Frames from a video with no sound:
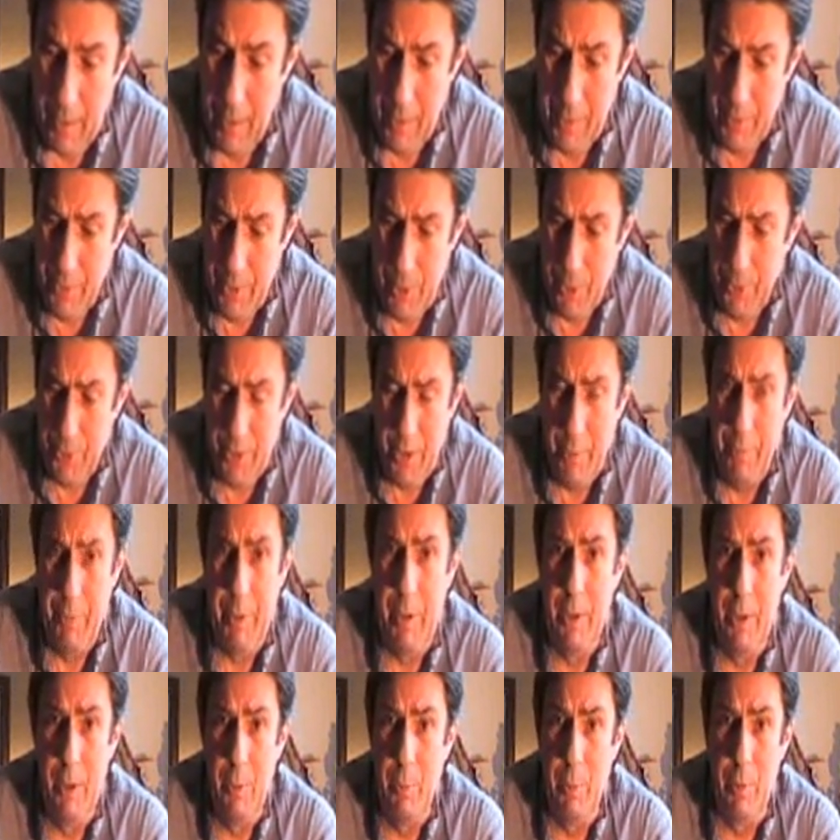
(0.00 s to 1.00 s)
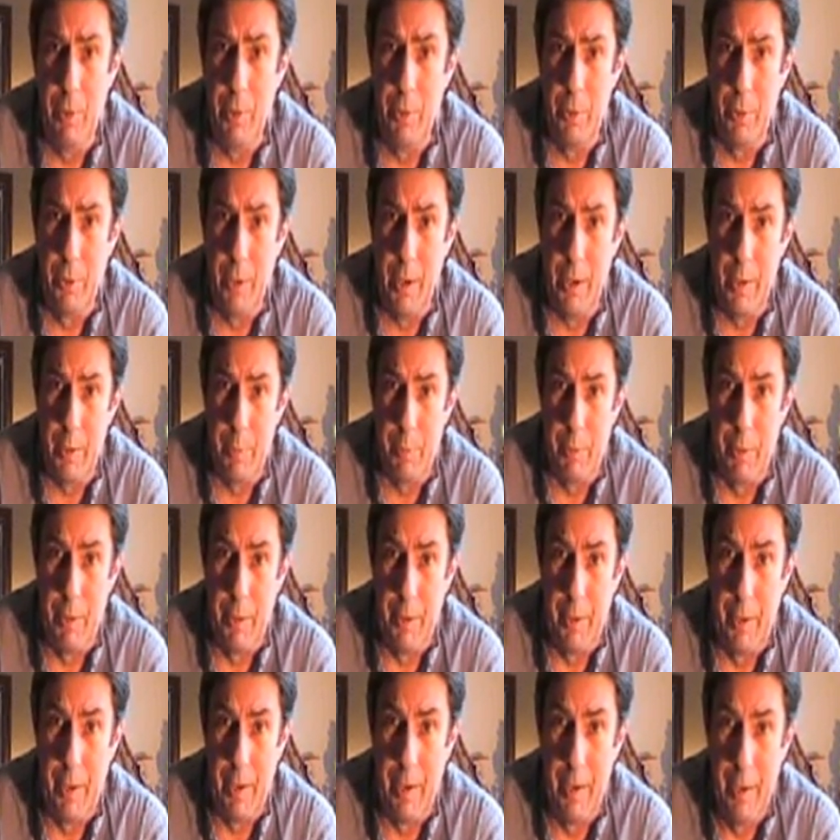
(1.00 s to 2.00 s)
it's not something you want your kids
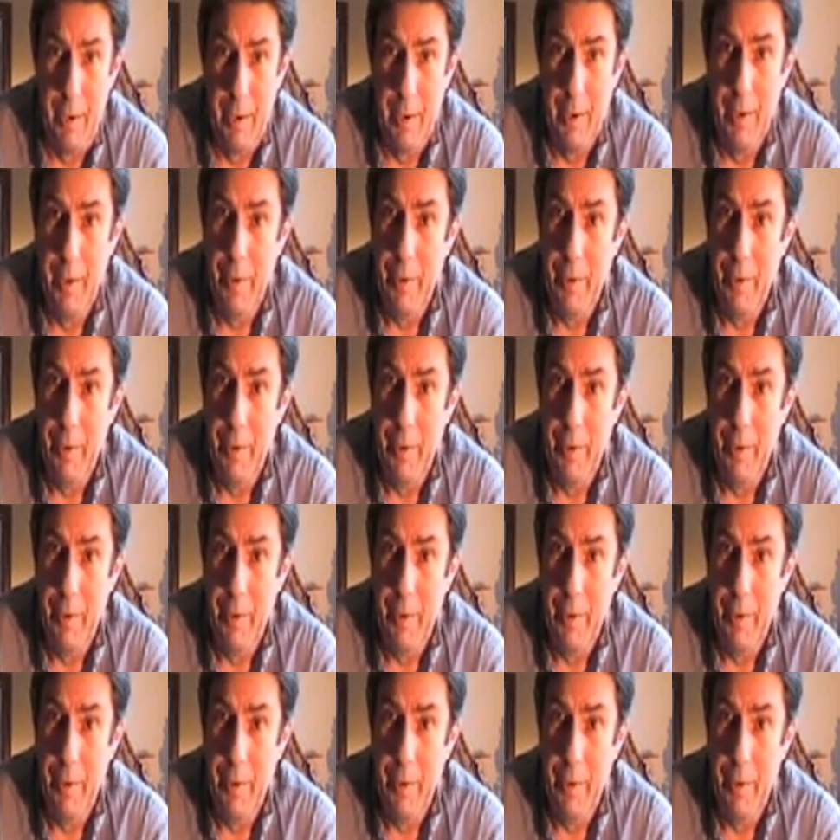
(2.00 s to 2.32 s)
breathing in.